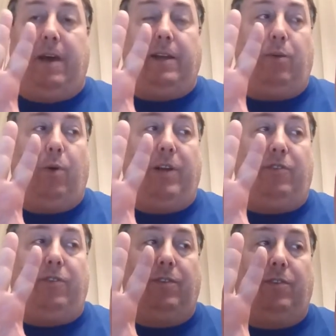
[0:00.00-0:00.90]
main
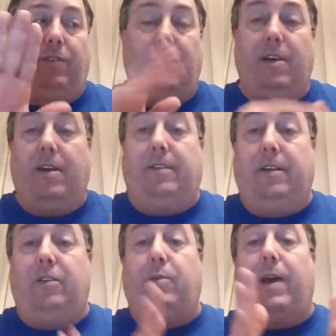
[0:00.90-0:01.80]
questions,
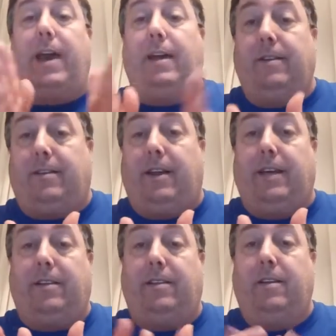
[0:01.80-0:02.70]
then you
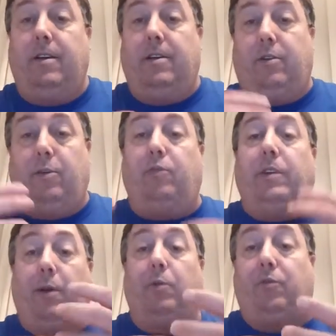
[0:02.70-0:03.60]
annotated
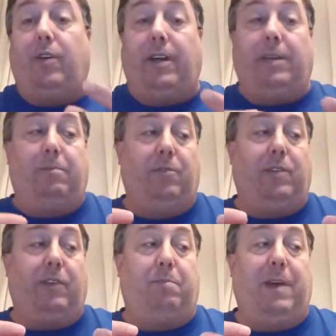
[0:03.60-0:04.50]
using those same
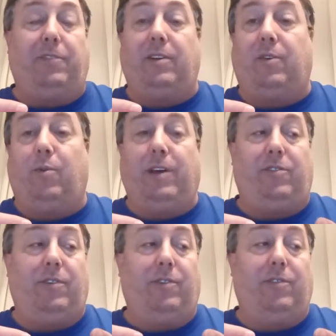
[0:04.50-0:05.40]
6 basic
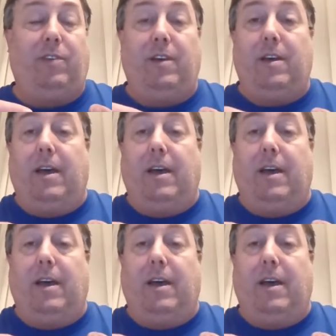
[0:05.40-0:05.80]
questions.